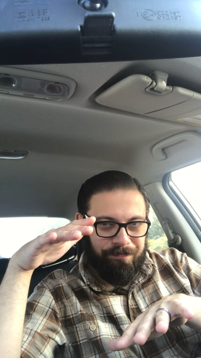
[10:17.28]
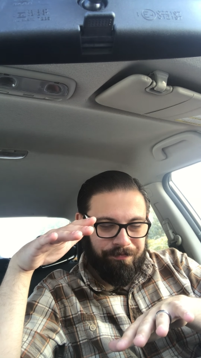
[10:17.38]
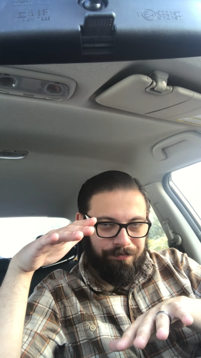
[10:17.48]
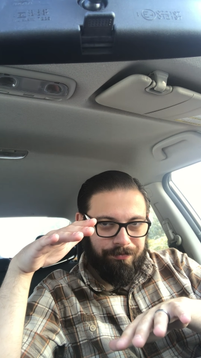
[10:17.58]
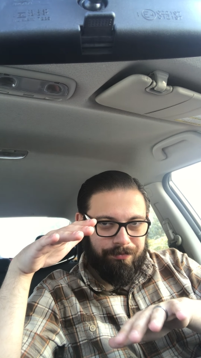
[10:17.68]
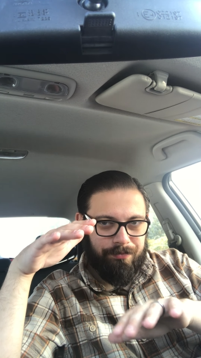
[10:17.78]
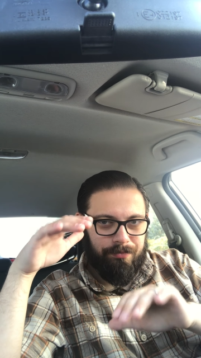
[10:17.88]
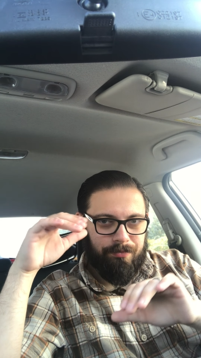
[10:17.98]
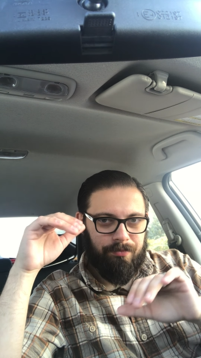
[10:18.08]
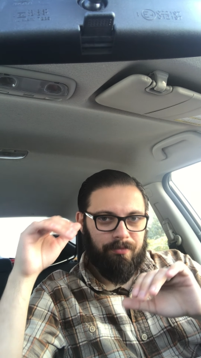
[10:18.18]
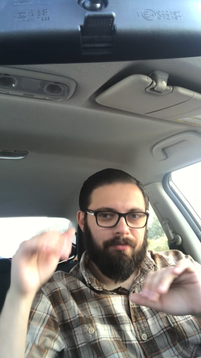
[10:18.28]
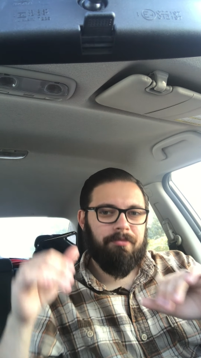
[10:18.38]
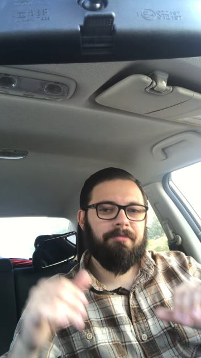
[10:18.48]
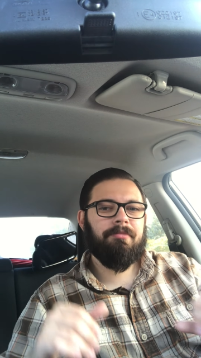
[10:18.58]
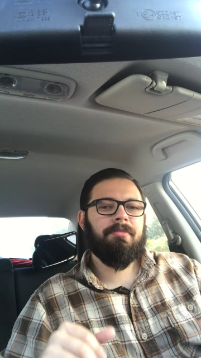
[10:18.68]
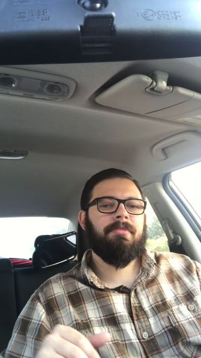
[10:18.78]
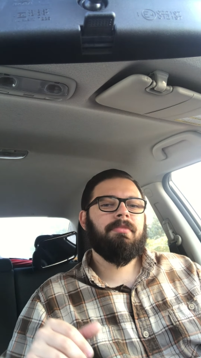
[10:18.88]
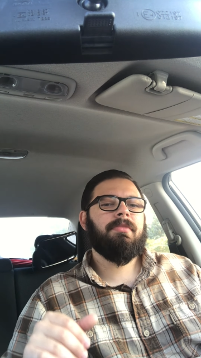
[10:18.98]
(no one is talking)